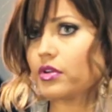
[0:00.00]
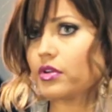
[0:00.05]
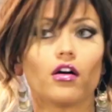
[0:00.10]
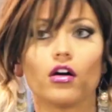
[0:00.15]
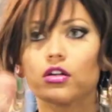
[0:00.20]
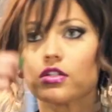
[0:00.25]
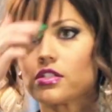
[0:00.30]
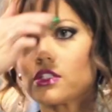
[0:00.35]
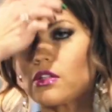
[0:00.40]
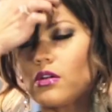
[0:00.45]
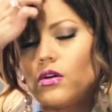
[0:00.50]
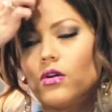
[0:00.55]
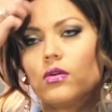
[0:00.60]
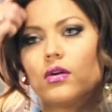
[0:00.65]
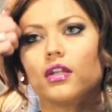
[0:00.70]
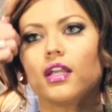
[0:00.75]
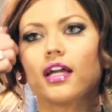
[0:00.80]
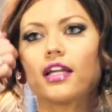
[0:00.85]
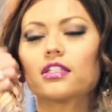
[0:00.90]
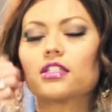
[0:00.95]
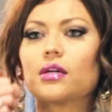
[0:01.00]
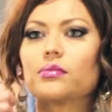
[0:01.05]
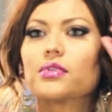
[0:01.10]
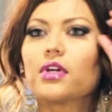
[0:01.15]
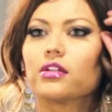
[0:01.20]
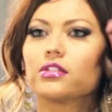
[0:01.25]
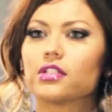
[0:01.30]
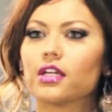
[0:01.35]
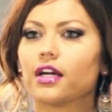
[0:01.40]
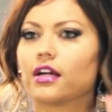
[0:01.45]
Also, a lot of times
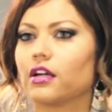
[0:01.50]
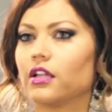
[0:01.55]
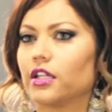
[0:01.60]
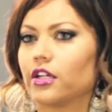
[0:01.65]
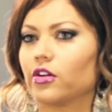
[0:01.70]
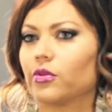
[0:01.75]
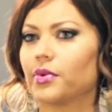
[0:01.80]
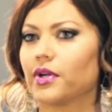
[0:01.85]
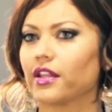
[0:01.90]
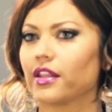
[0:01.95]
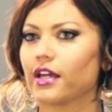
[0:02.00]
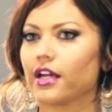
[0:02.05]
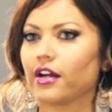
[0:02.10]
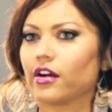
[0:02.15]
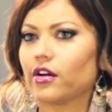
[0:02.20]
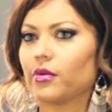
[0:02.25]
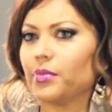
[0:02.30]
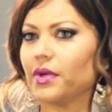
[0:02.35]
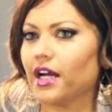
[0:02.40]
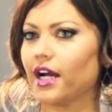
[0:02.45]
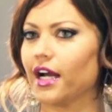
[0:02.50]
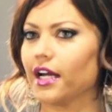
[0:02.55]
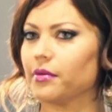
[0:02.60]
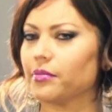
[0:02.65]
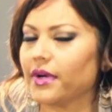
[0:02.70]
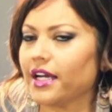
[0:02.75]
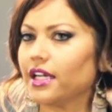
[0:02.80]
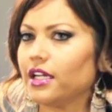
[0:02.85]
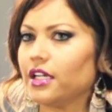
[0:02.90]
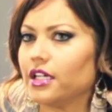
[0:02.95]
I'll tuck a little bit of the hair
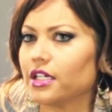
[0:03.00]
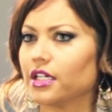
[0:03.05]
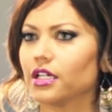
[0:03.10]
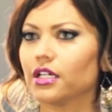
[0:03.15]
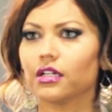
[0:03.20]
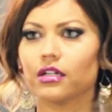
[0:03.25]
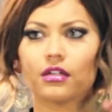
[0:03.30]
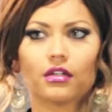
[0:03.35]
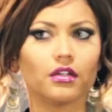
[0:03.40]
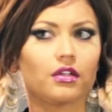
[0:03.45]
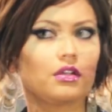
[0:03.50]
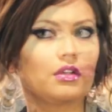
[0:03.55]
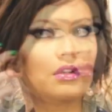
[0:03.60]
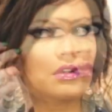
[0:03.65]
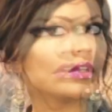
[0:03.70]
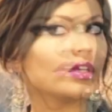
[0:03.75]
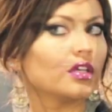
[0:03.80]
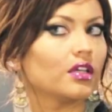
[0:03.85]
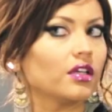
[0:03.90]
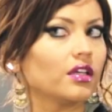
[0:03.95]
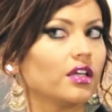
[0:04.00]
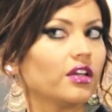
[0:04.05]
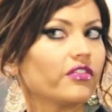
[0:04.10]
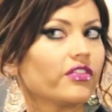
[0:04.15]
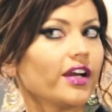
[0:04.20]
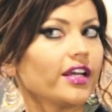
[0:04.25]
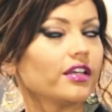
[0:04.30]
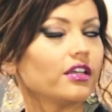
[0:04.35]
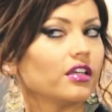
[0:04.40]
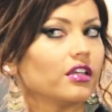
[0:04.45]
behind my ear
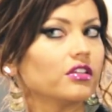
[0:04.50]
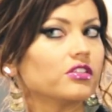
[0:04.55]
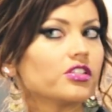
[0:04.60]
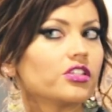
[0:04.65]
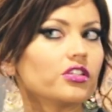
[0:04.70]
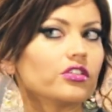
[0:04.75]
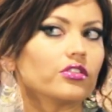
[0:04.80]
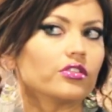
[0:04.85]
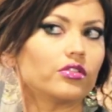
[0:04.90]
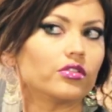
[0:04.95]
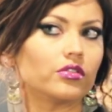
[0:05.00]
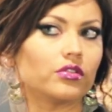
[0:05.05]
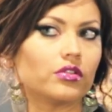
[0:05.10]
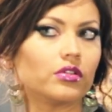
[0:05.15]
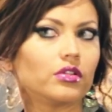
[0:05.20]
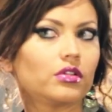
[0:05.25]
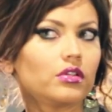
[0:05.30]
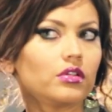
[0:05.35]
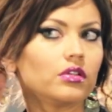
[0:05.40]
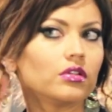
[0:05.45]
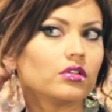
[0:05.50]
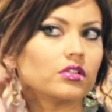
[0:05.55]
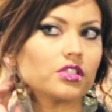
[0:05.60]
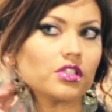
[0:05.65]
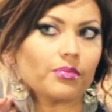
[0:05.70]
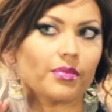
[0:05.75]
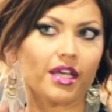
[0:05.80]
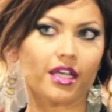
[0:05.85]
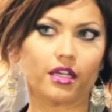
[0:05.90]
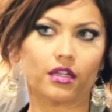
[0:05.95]
if I need
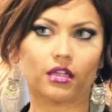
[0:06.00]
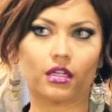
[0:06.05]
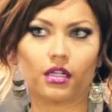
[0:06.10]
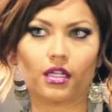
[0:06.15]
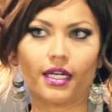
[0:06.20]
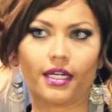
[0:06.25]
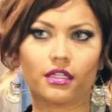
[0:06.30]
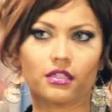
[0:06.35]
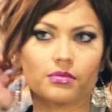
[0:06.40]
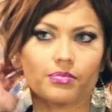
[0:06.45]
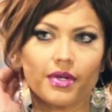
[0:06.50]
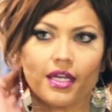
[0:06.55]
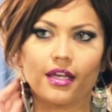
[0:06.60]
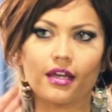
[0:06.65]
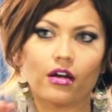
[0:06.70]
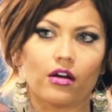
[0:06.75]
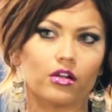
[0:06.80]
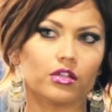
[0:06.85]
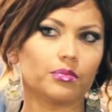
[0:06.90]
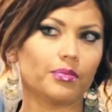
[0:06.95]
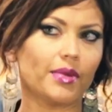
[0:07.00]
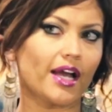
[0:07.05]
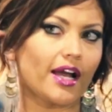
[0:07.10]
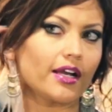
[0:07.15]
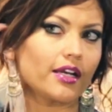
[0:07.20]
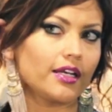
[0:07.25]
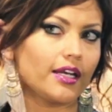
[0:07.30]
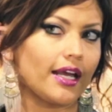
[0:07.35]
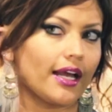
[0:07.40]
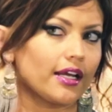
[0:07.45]
to make it look like it's being held
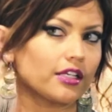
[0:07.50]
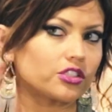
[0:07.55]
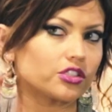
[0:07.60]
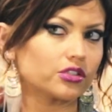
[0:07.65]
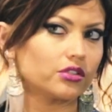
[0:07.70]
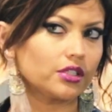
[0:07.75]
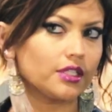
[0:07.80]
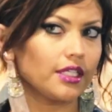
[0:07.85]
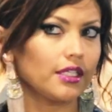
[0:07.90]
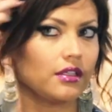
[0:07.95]
back naturally.